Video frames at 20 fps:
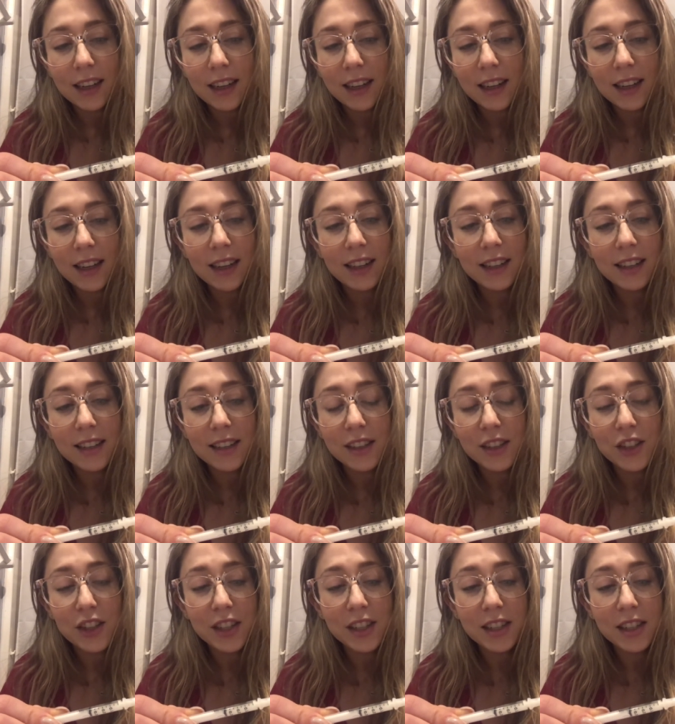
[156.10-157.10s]

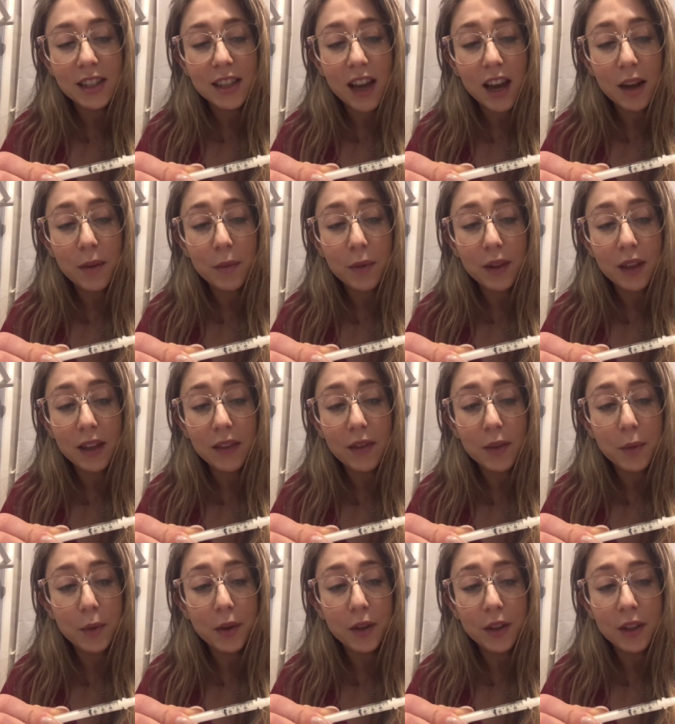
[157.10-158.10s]
It's just
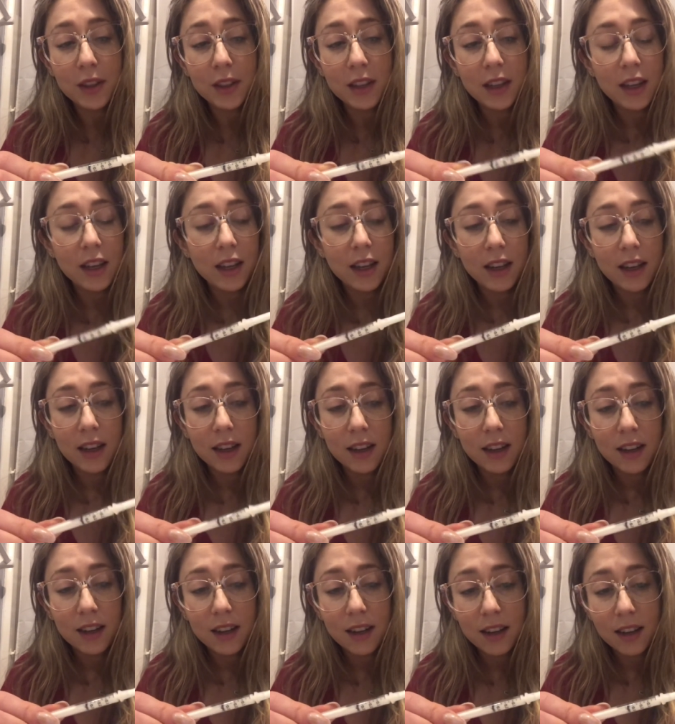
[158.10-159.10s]
unbelievable
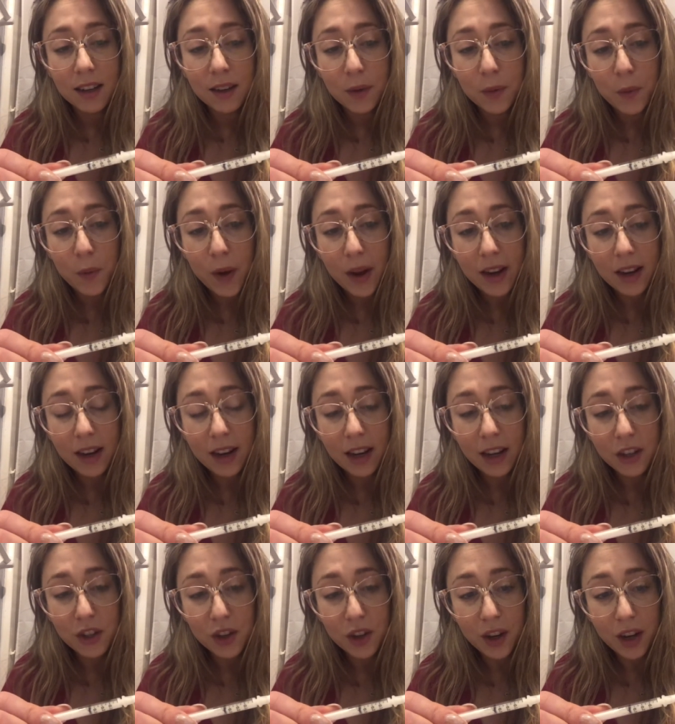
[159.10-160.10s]
what
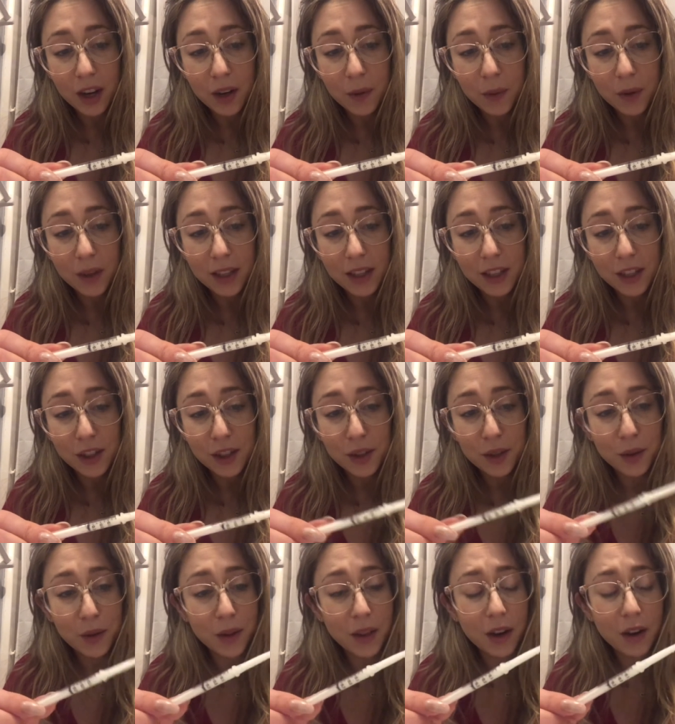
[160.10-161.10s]
nature can really
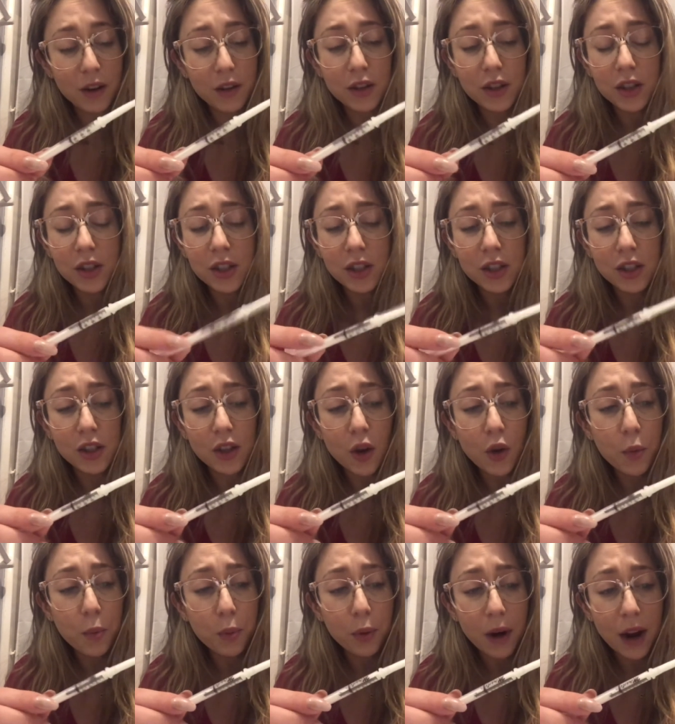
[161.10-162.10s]
do. They're just
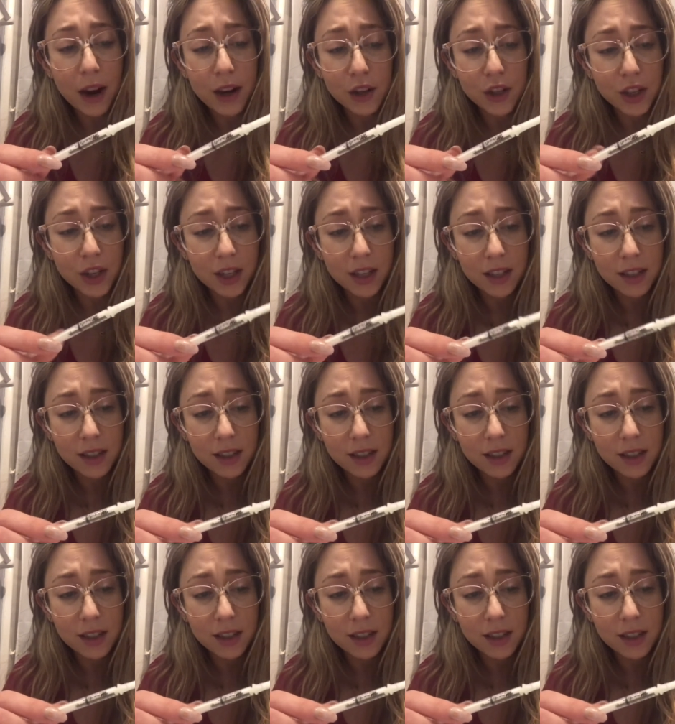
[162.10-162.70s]
so precious.